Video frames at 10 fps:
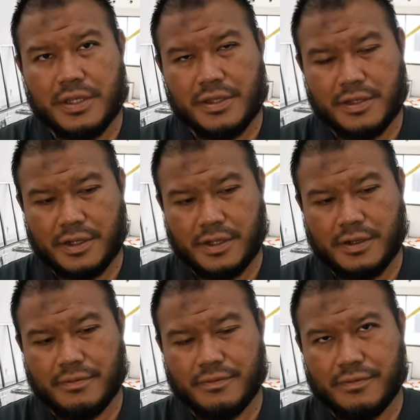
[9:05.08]
is,
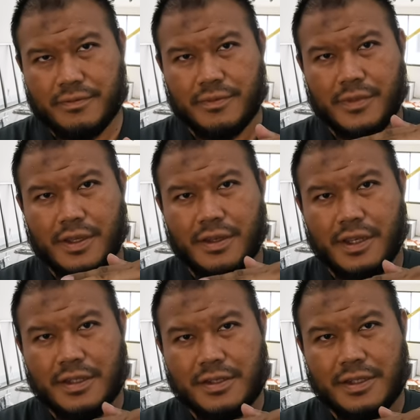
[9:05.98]
um,
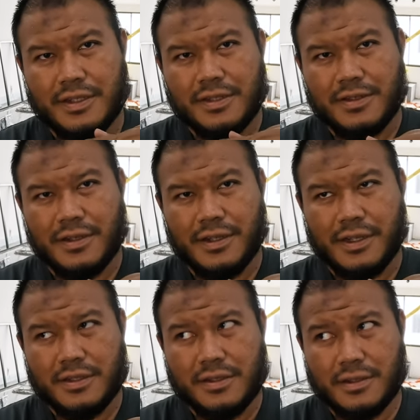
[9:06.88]
is, is,
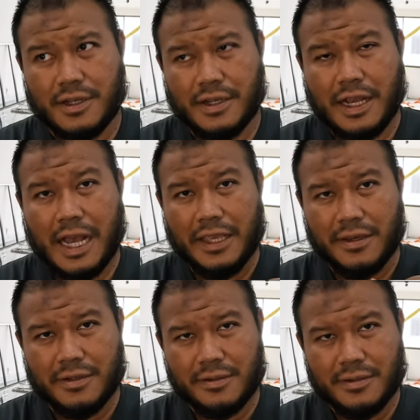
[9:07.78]
is uh,
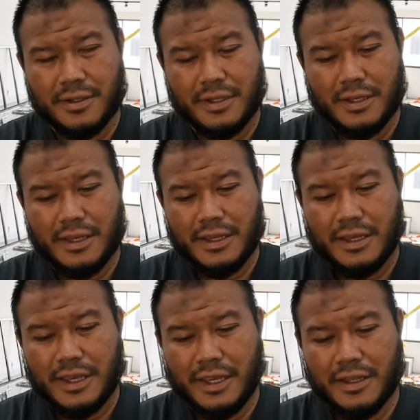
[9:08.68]
higher
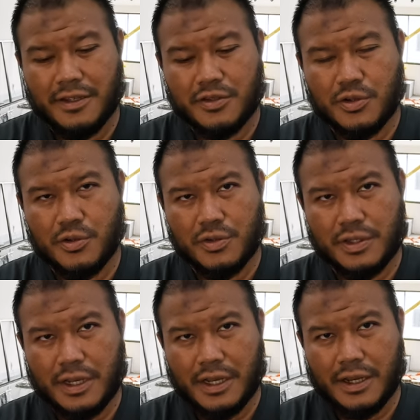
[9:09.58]
and the screws
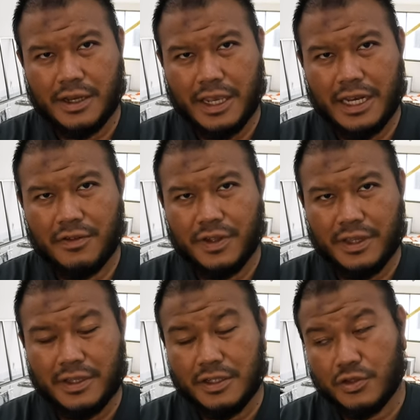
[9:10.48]
are
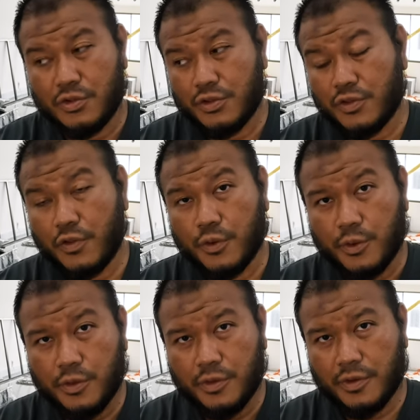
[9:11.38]
elevate the screws
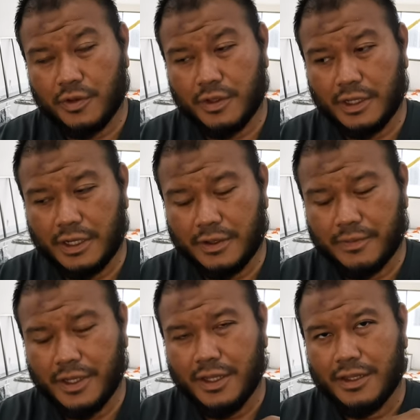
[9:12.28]
through uh,
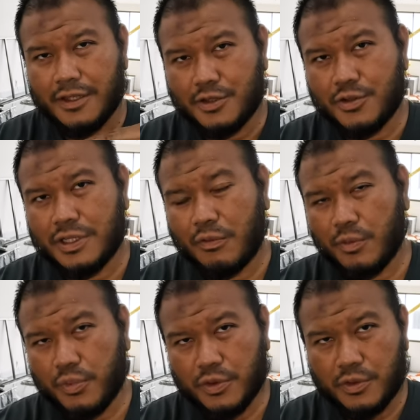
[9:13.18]
the screws that we
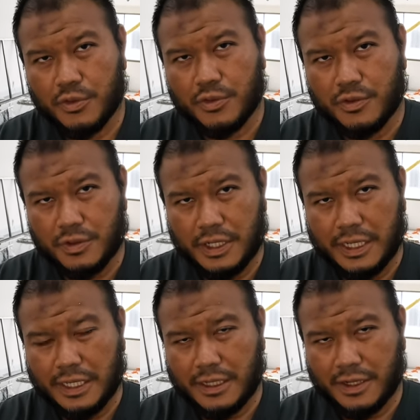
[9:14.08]
put through to
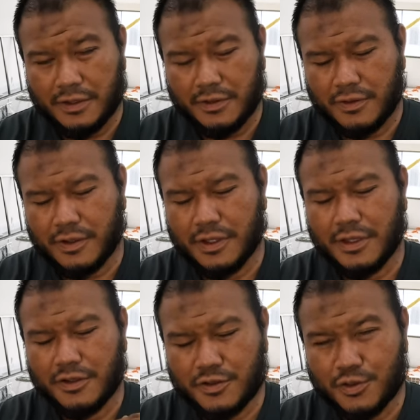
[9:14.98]
the, uh,
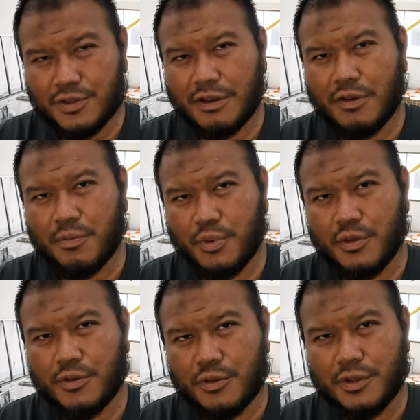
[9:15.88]
the screws that we
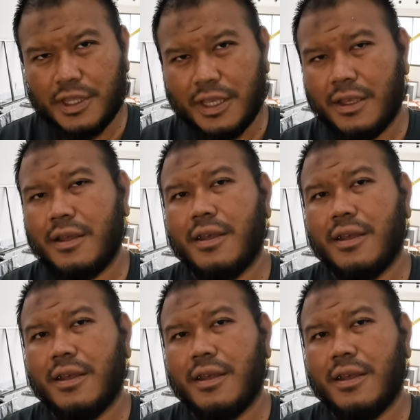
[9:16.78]
put through the